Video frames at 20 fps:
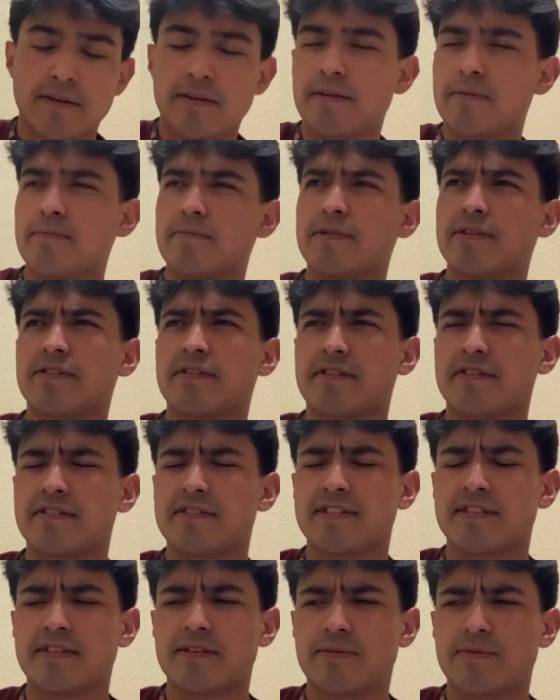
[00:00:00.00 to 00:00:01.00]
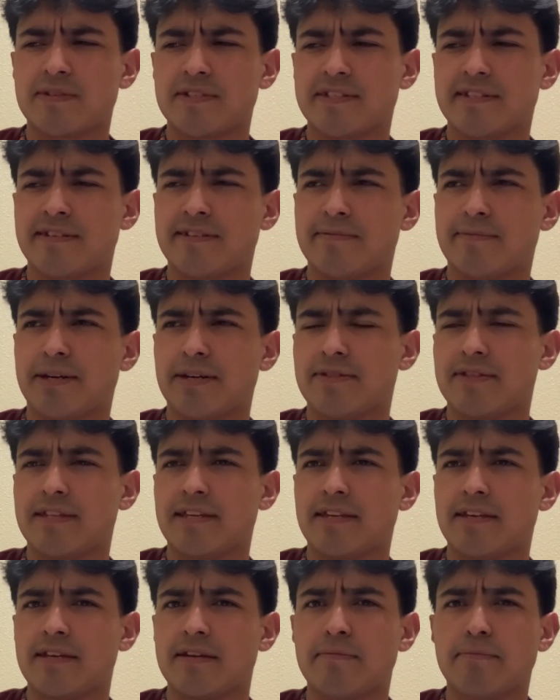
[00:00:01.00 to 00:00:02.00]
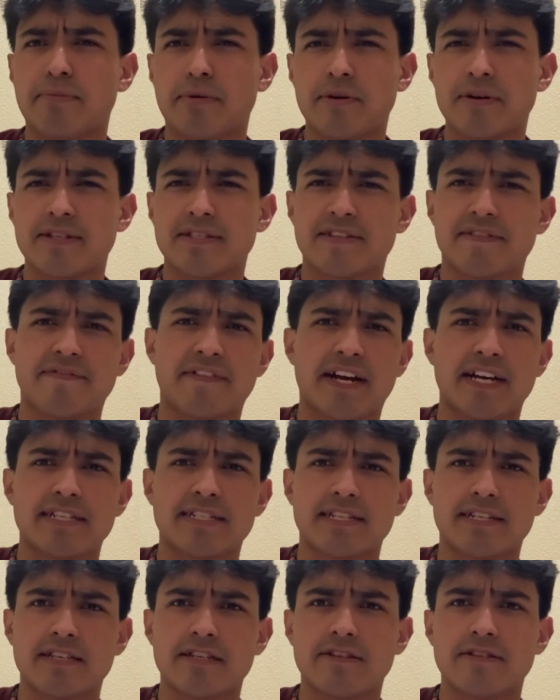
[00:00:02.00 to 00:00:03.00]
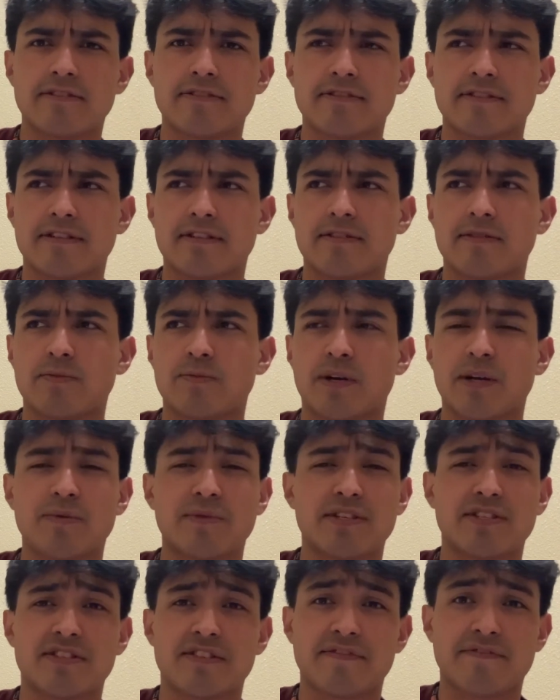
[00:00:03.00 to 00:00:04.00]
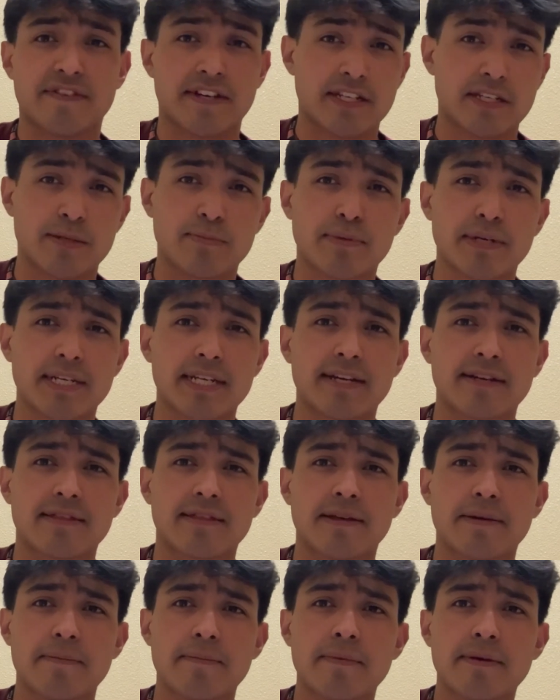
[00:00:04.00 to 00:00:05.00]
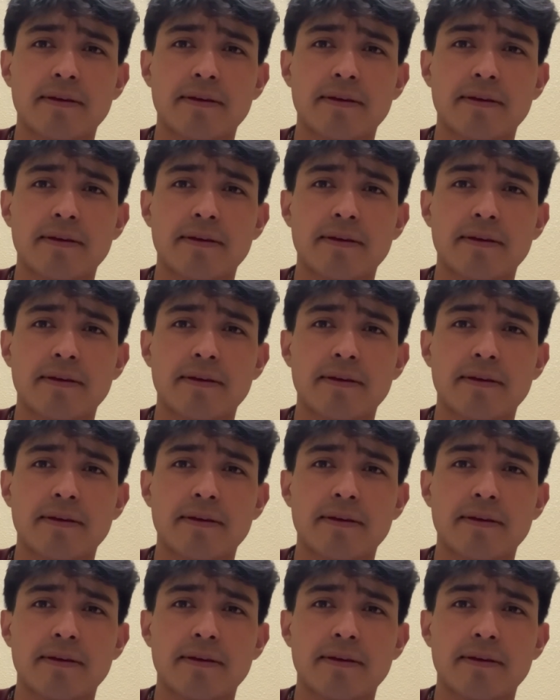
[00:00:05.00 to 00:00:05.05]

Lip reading: Mr. Garcia, wasn't it about the importance of ideals and why we should fight to protect them?